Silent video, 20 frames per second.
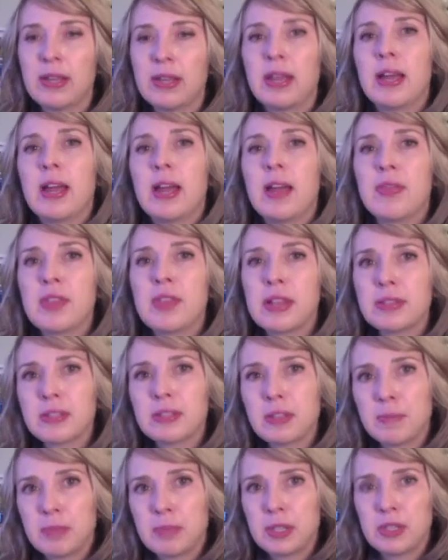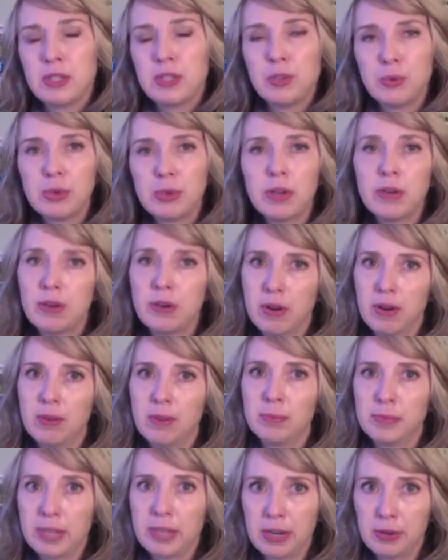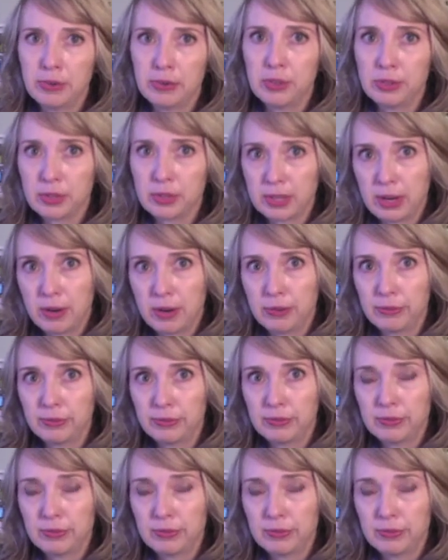And that's something you can calm down yourself.